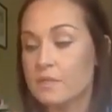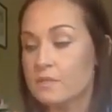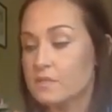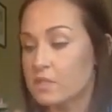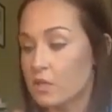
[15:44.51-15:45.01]

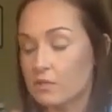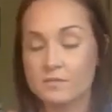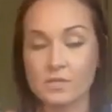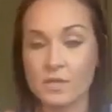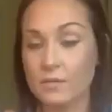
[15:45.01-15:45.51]

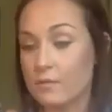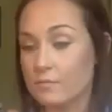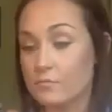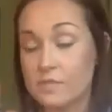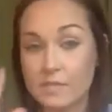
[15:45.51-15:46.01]
Sorry,
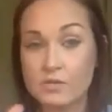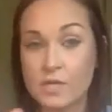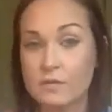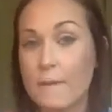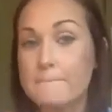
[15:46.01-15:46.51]

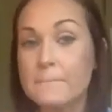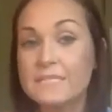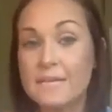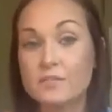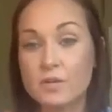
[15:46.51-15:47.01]
sidetrack.
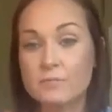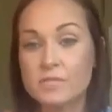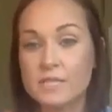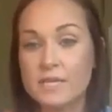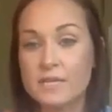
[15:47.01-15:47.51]
10 drops a
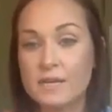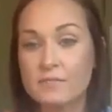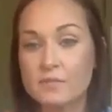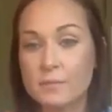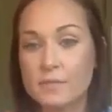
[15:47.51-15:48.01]
day after
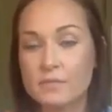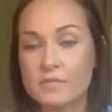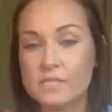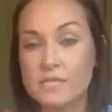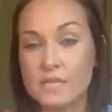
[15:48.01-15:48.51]
about the
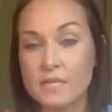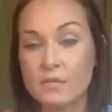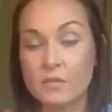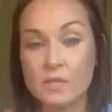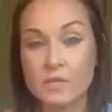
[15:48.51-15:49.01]
2nd
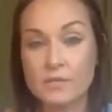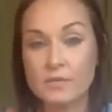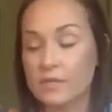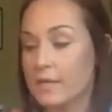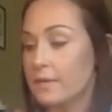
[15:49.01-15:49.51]
week,
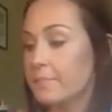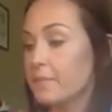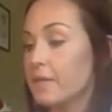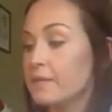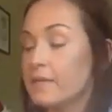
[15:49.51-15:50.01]
okay?
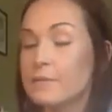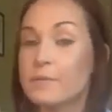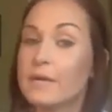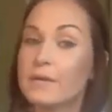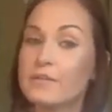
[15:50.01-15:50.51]
And then
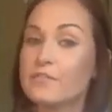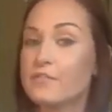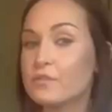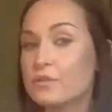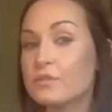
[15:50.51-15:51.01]
by the
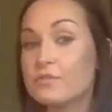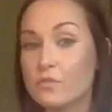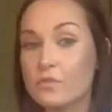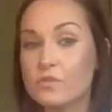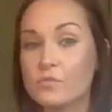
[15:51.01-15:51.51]
3rd or
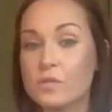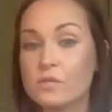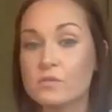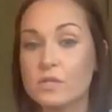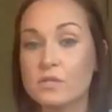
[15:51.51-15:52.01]
4th week, you
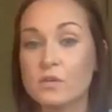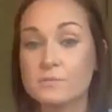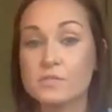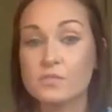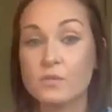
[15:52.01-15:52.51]
can go up to
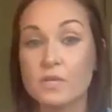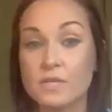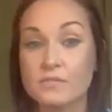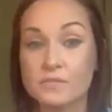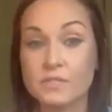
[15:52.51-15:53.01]
20
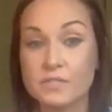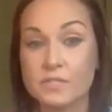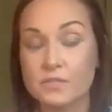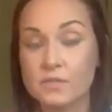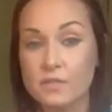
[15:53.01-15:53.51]
if you need to,
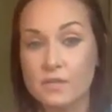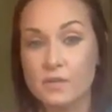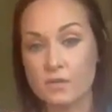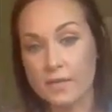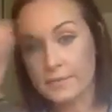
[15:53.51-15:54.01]

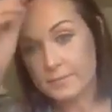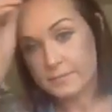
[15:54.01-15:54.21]
okay?